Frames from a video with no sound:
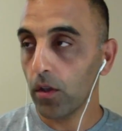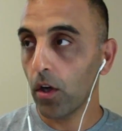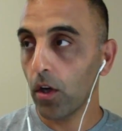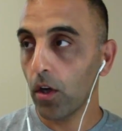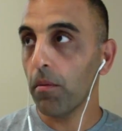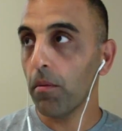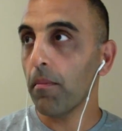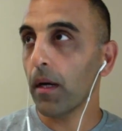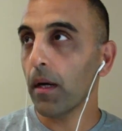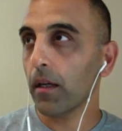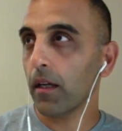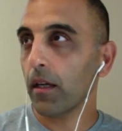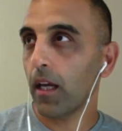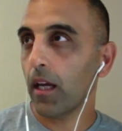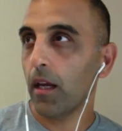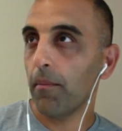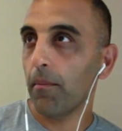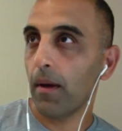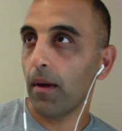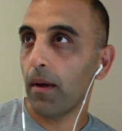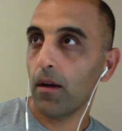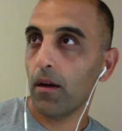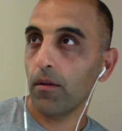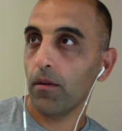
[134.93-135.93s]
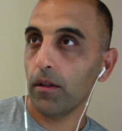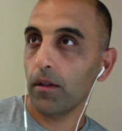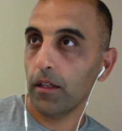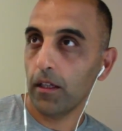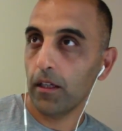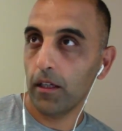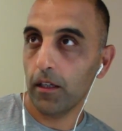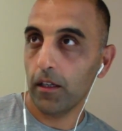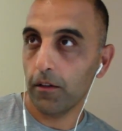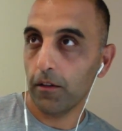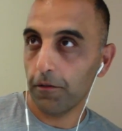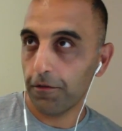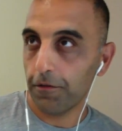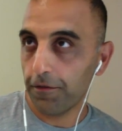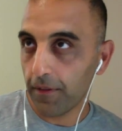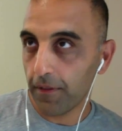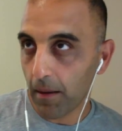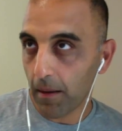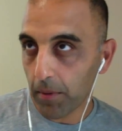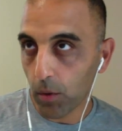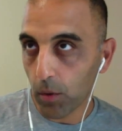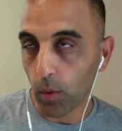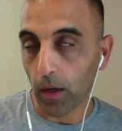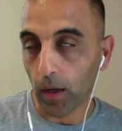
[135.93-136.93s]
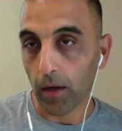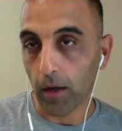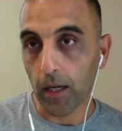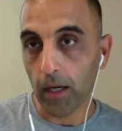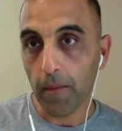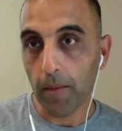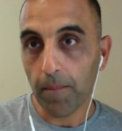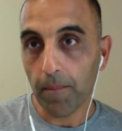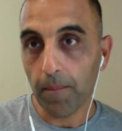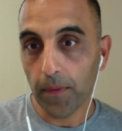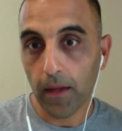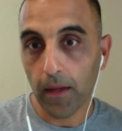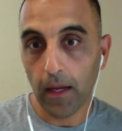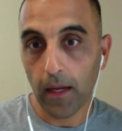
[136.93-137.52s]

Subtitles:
Urban Monk came out in February.